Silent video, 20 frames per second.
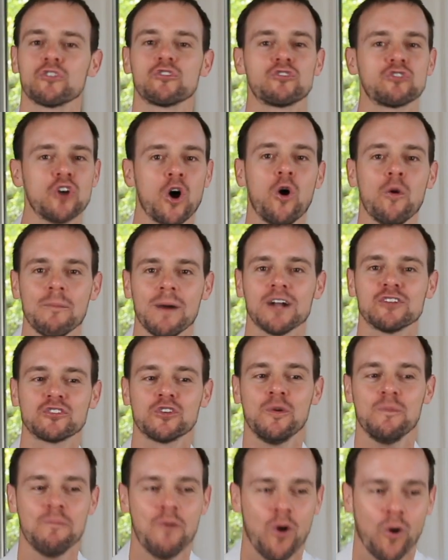There's so
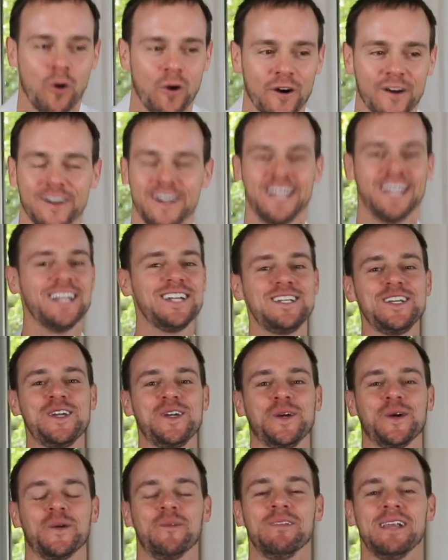much more in
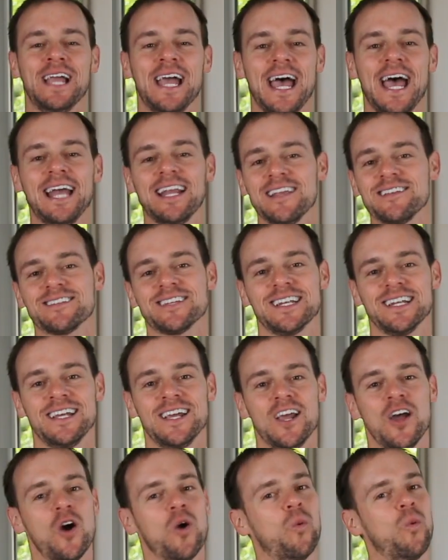you. Hey, listen,
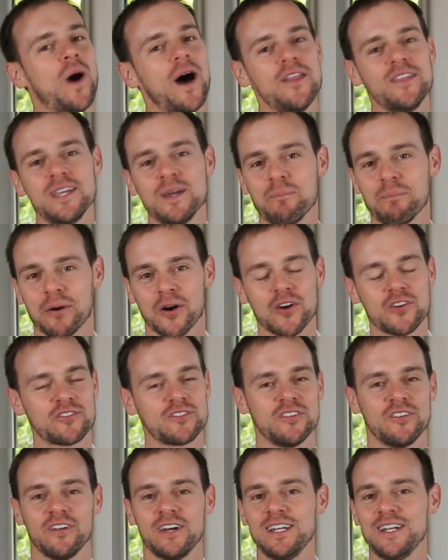whether you
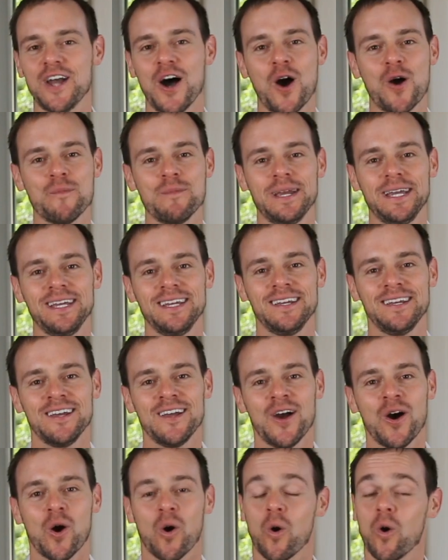personally know me,
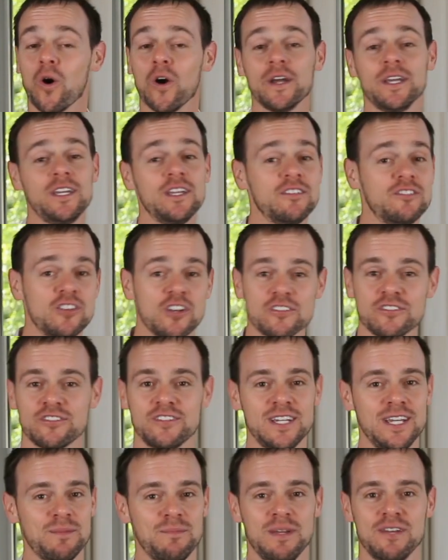or you're
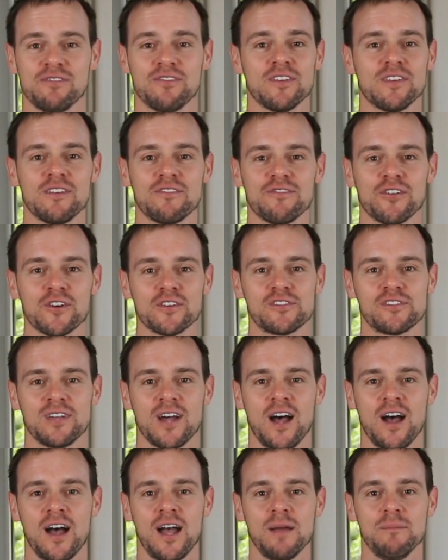just seeing me for the
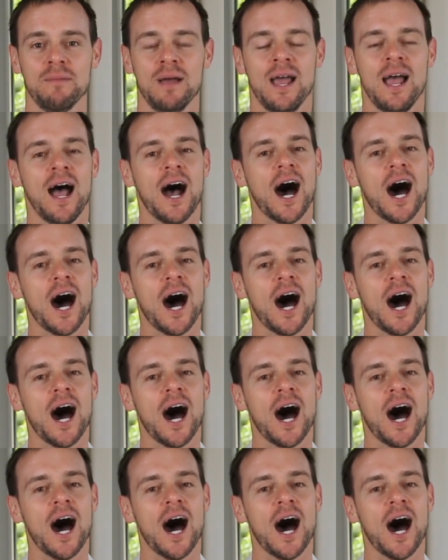first time.